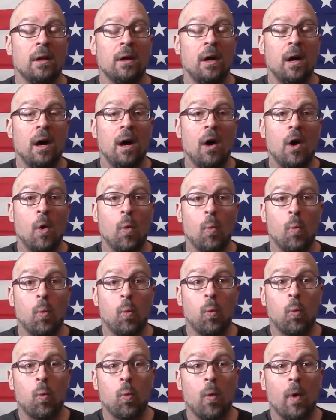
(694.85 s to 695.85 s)

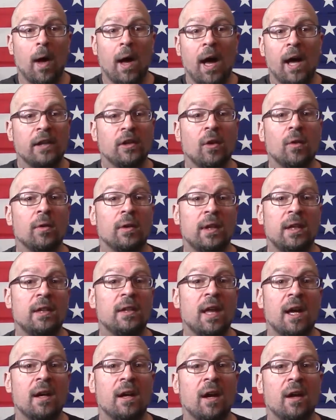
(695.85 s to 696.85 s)
I don't need
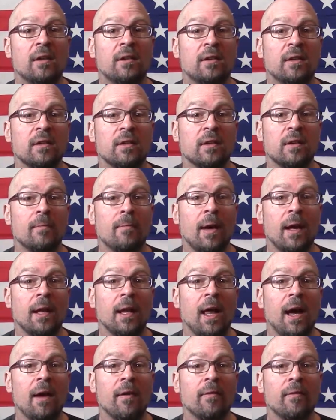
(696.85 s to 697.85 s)
that nonsense in my
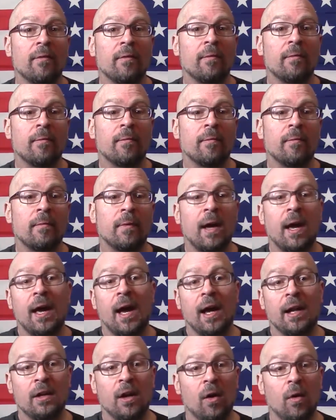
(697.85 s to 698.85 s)
life. Okay,
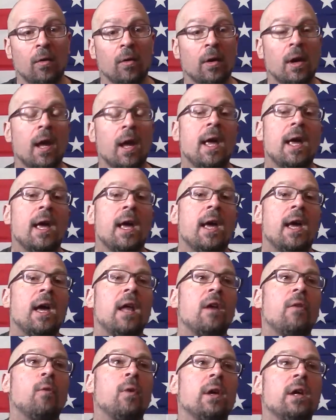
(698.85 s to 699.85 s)
I don't.
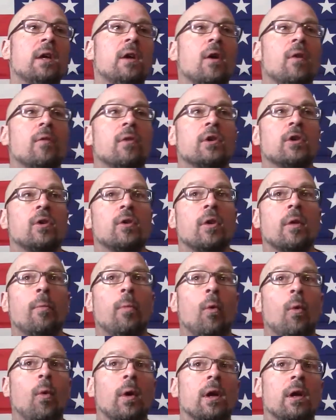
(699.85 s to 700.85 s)
And if we get over to the
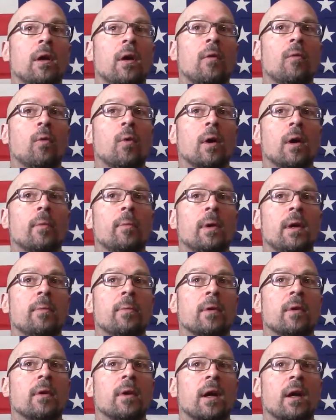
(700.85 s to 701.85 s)
point of where
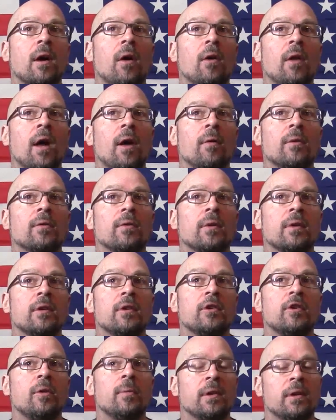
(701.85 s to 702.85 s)
people are like, oh, that was really
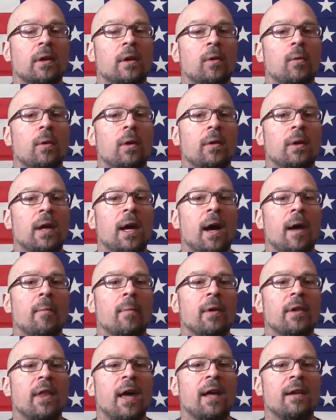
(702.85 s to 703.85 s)
stupid, it's like, well, yeah,
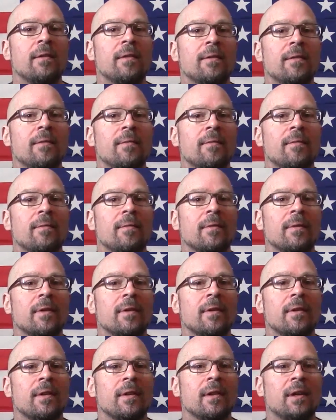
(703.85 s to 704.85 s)
but that
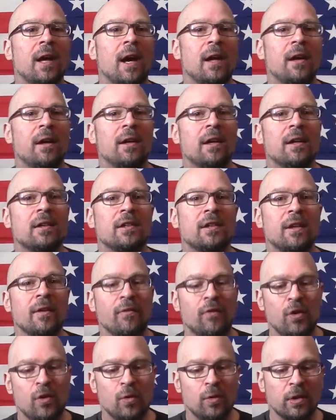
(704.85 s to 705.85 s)
kind of gets
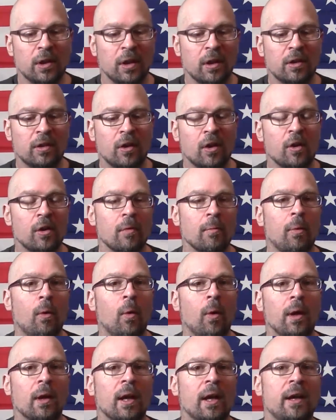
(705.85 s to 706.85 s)
diffused at a certain
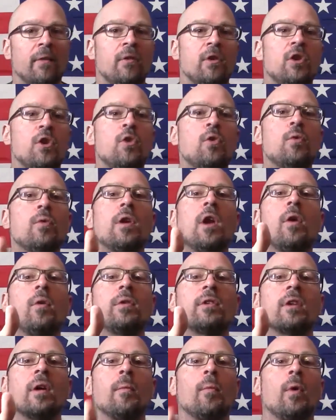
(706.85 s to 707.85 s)
point. Like if you know
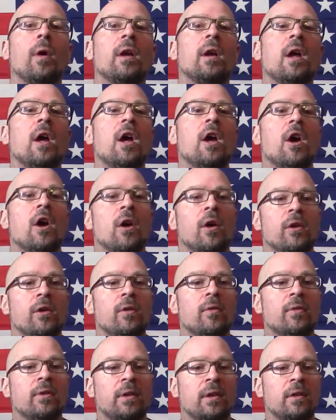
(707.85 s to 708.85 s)
someone or
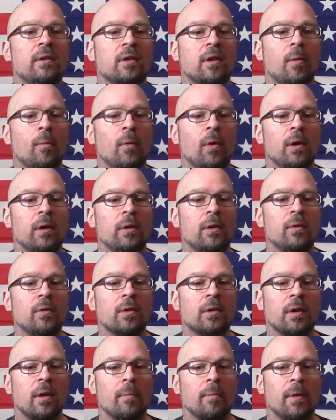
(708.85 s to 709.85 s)
you've seen someone do
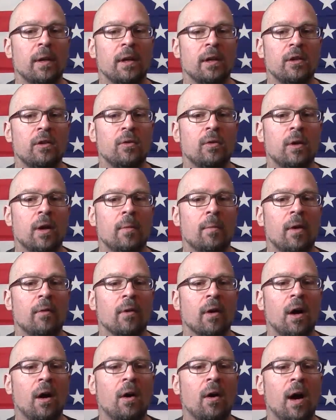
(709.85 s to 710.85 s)
something and you come
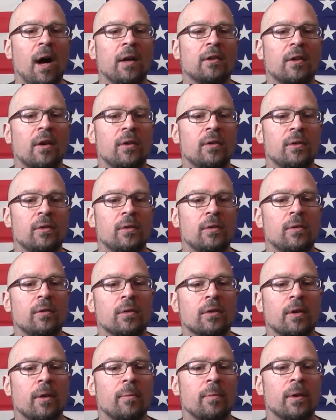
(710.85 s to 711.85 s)
over, oh, I saw you do
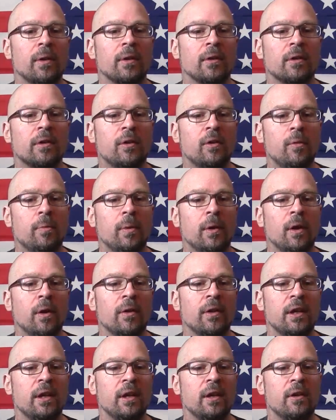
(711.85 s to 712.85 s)
something stupid
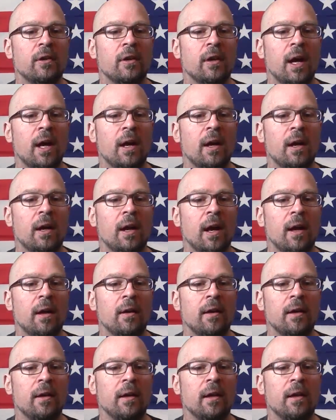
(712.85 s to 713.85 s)
on the internet,
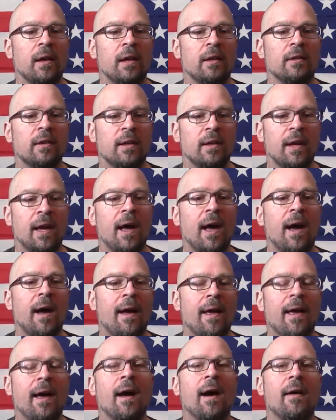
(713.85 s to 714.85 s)
and then they say,
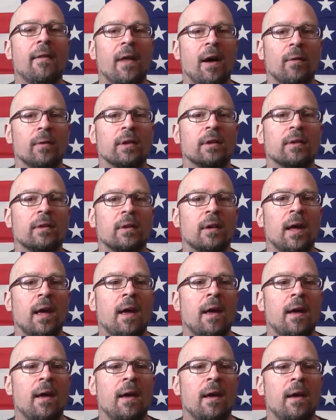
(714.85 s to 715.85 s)
yeah, that was
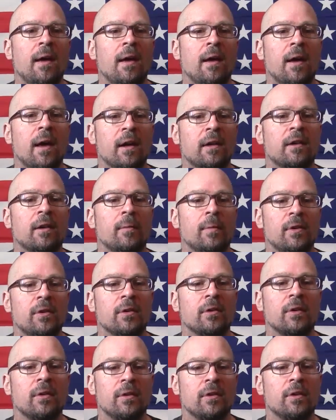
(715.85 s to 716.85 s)
X number of
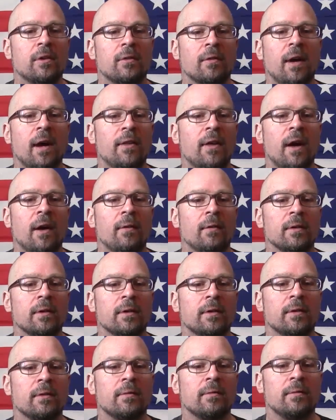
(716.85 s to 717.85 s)
years ago, and you're right, that
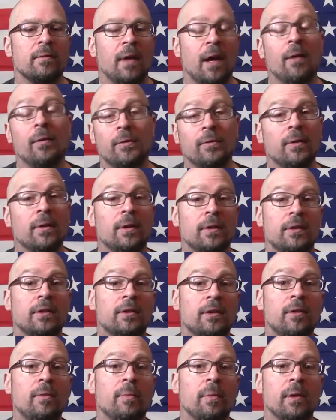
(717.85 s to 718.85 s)
was really
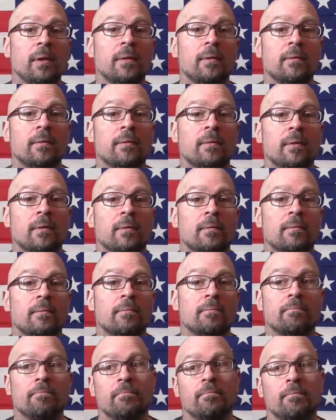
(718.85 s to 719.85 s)
stupid.
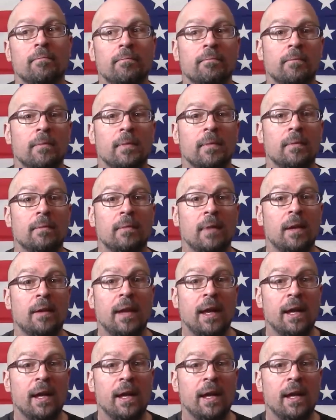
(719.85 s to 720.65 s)
And they